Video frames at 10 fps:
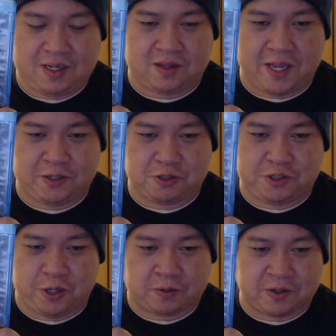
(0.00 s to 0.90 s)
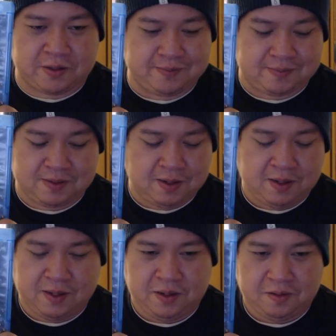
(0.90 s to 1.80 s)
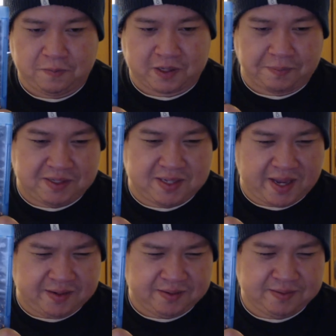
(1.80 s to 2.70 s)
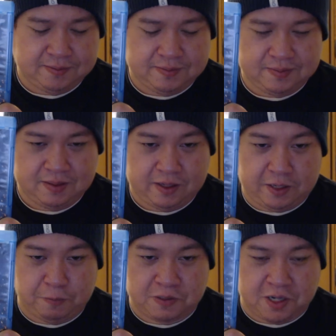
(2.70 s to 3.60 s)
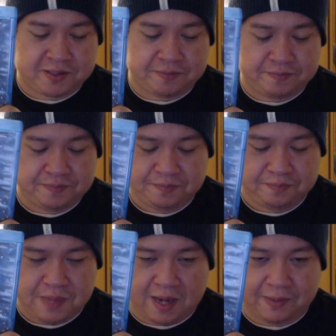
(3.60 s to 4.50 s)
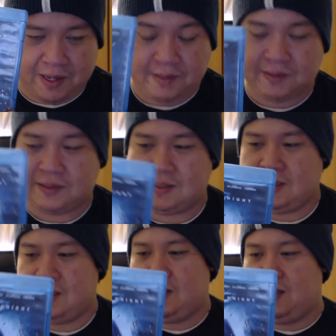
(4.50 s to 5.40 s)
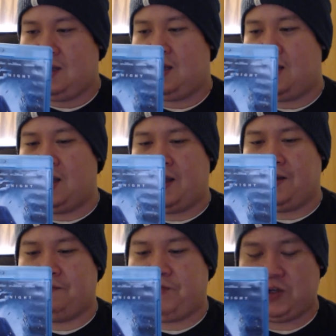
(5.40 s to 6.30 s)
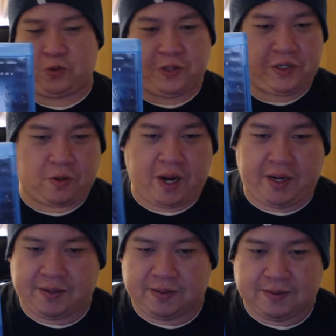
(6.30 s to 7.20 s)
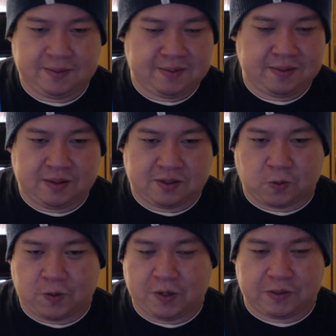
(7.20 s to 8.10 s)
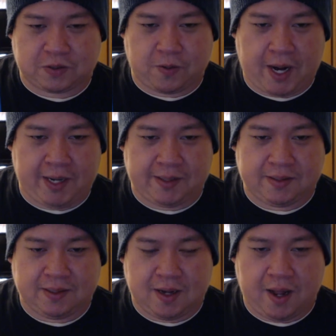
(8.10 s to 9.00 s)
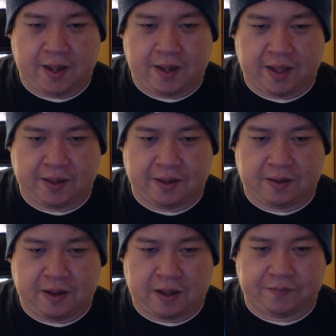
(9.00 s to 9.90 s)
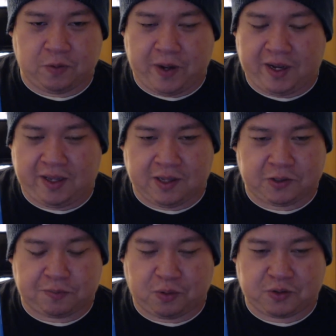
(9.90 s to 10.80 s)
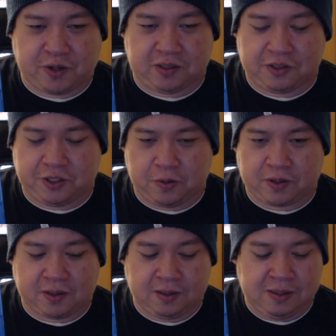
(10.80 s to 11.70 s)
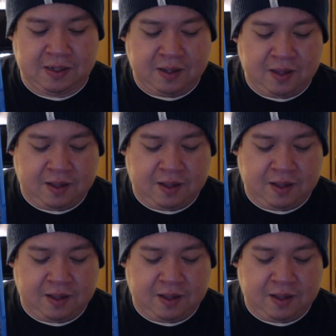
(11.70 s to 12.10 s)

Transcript: Heath Ledger's Joker. What can be said? He was awesome. Bottom line. Visually great. The story was great. I love the way Heath Ledger portrayed the Joker.